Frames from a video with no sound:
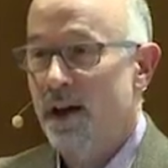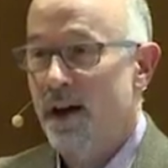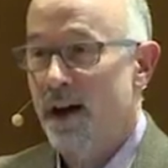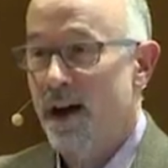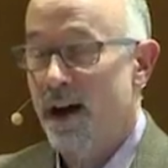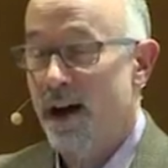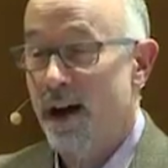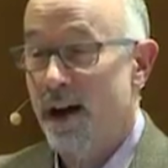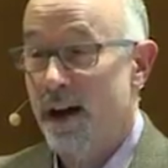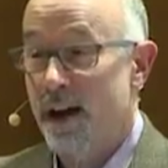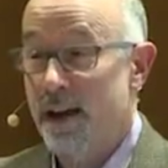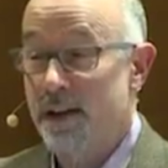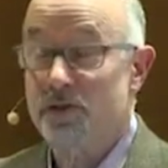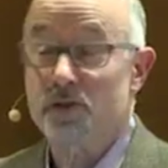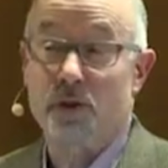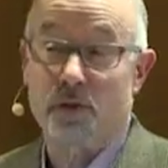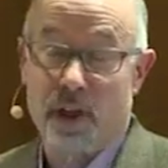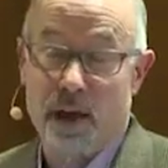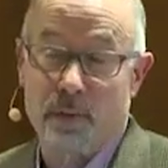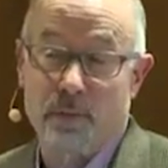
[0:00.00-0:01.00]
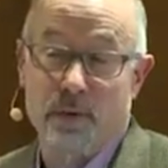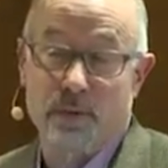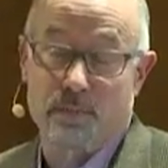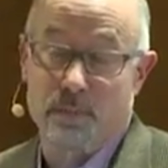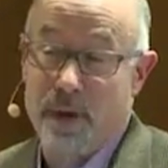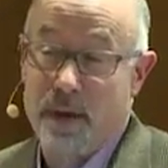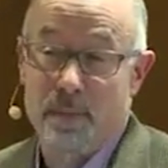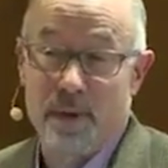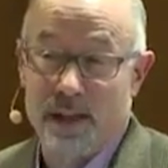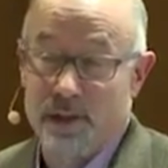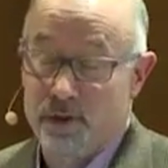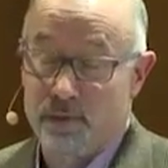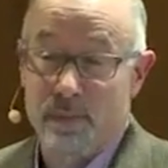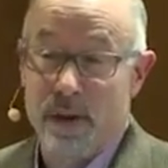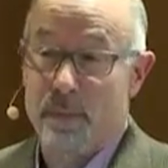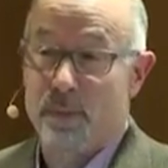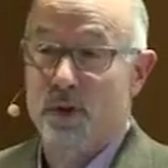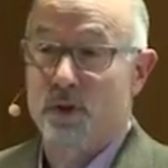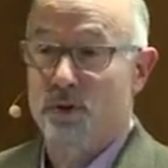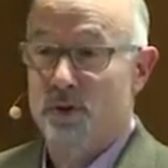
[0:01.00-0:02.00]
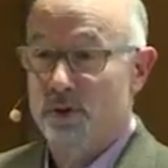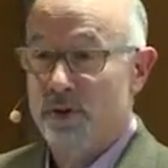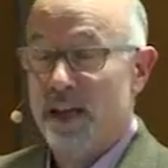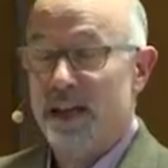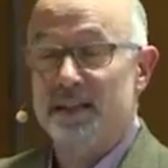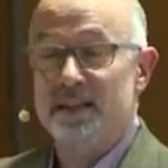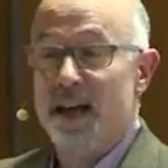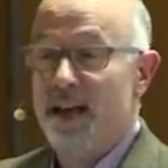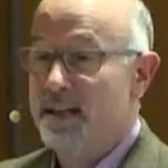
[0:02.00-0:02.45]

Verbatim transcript: Uh, and so that would maybe, maybe you do that